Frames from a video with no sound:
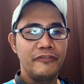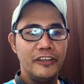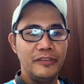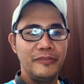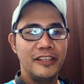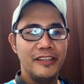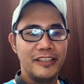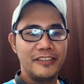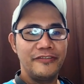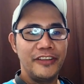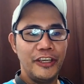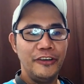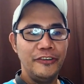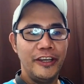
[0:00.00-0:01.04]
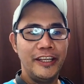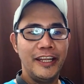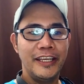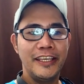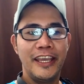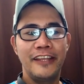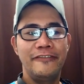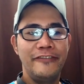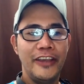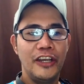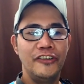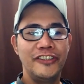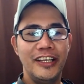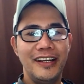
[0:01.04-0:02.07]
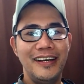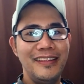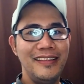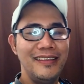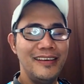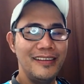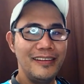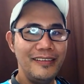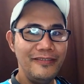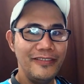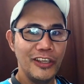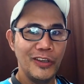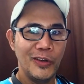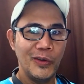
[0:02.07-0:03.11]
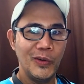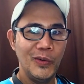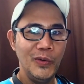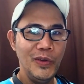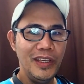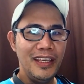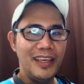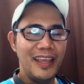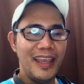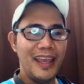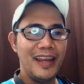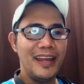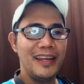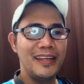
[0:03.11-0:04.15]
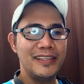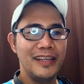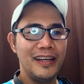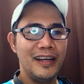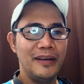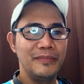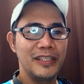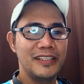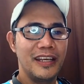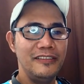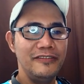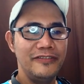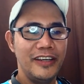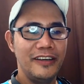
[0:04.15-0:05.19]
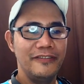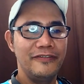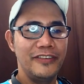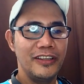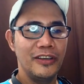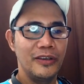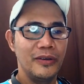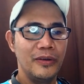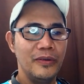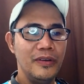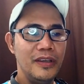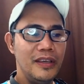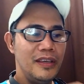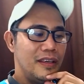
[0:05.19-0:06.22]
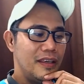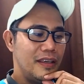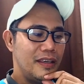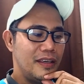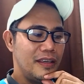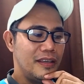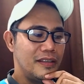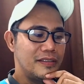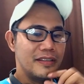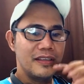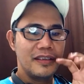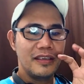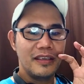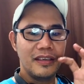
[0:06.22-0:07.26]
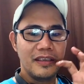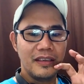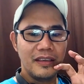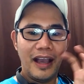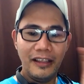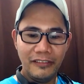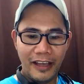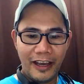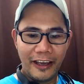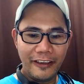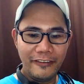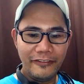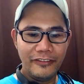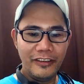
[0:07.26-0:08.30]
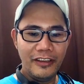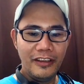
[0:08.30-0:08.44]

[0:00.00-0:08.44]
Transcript: filming this video, and I had found another video, and the title of that video is Alive,